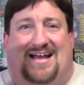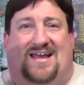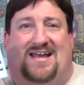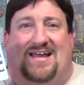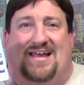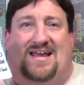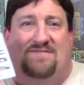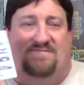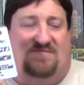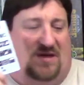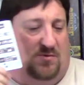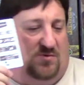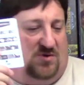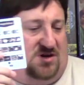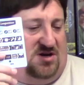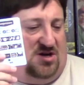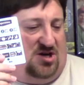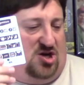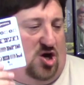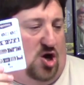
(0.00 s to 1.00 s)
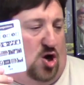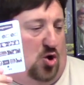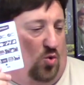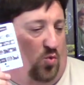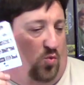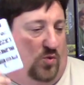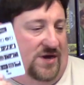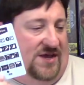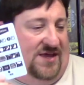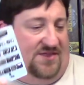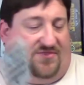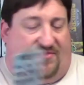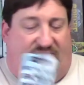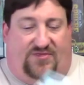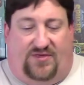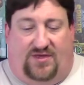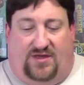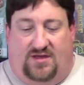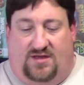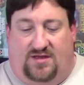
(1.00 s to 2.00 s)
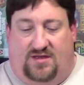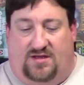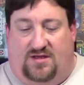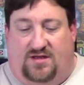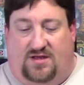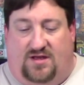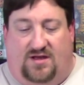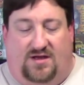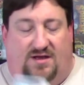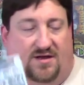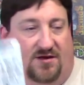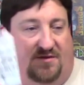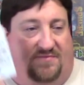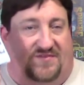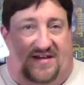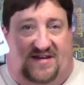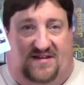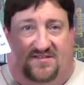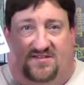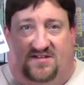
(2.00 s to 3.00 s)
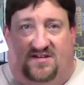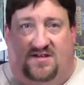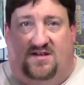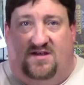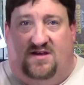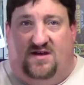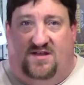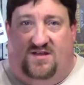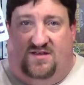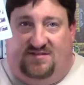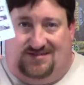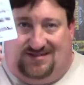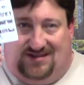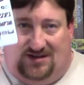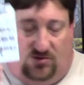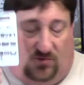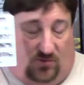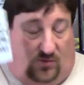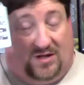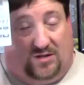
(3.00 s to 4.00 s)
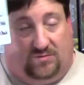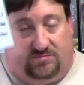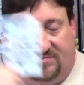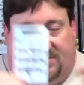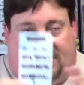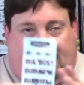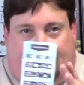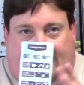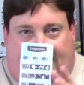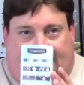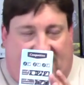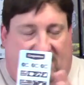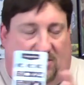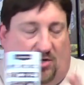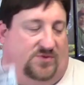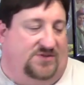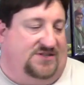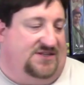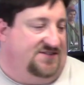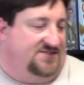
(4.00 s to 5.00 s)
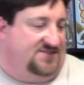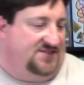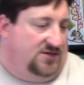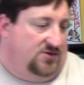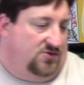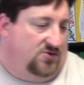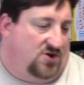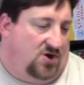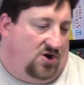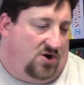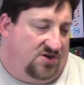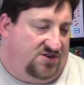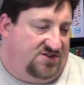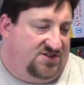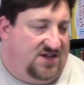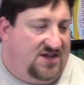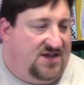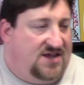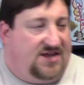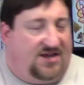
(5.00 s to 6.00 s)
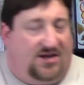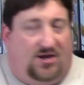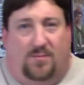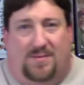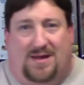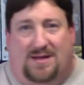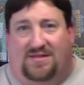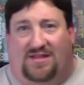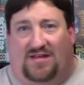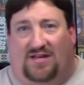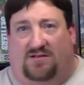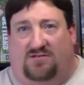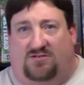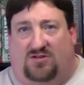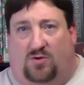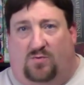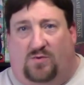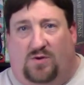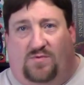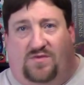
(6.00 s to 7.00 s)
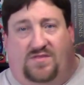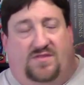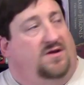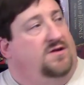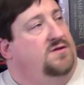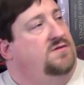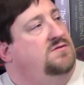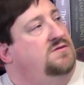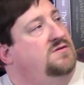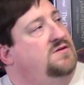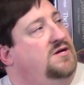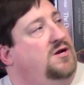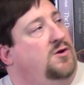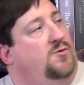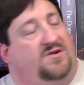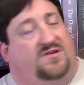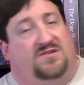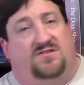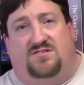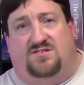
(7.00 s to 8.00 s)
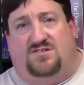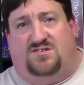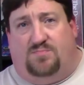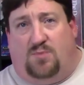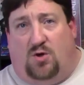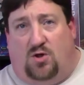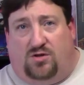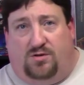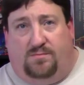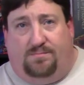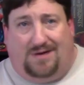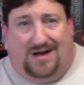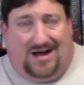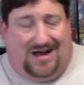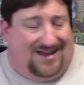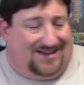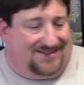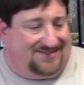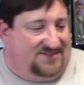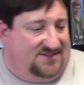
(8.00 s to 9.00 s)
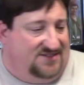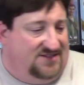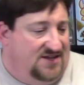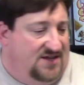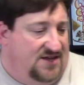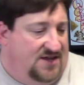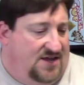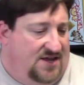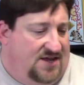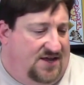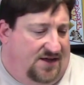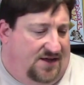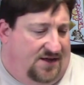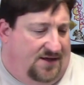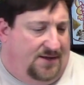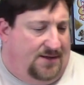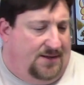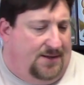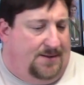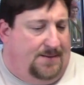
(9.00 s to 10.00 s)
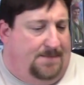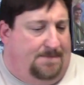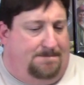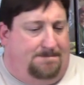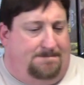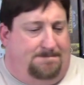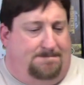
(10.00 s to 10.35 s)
if they were going to go with uh, these single, well, since they did go with these single cards, you know, maybe they could have went with a, you know, a smaller box um,